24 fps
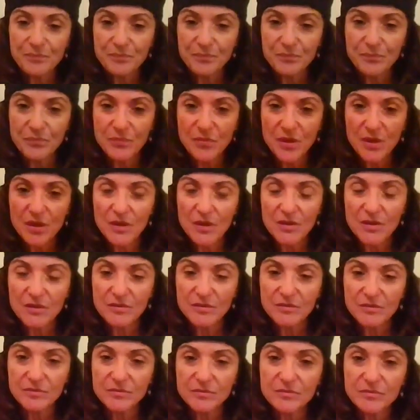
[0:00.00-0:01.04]

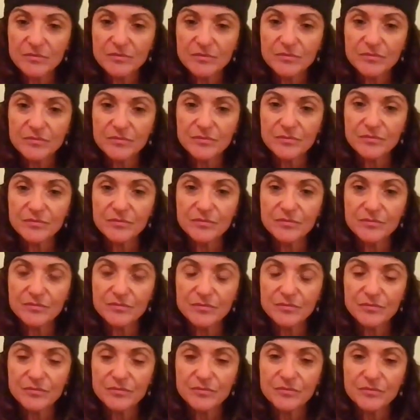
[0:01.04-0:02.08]

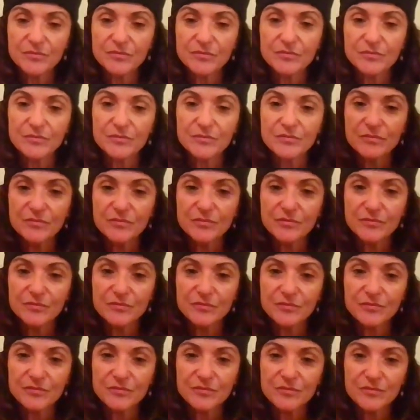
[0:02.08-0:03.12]

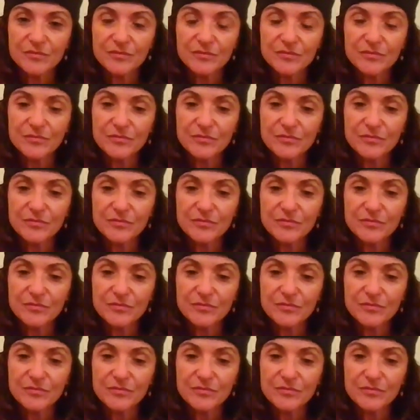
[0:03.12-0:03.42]
(silent)